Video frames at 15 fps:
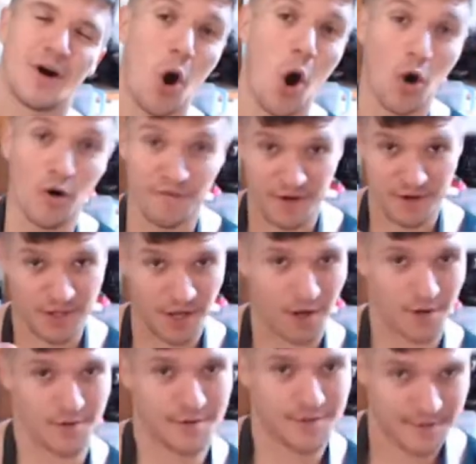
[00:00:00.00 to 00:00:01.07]

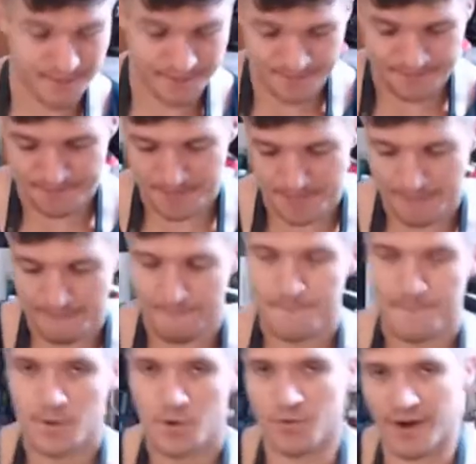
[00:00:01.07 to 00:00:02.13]
overtones.
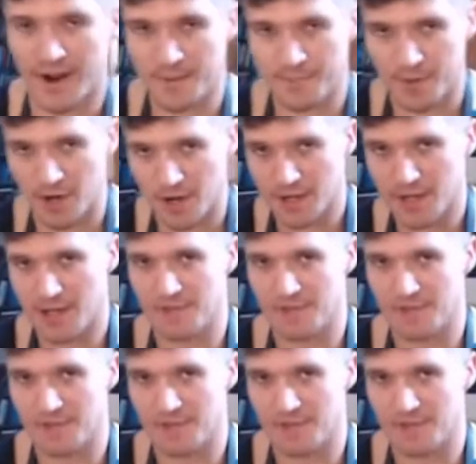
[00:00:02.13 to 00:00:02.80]
Great book,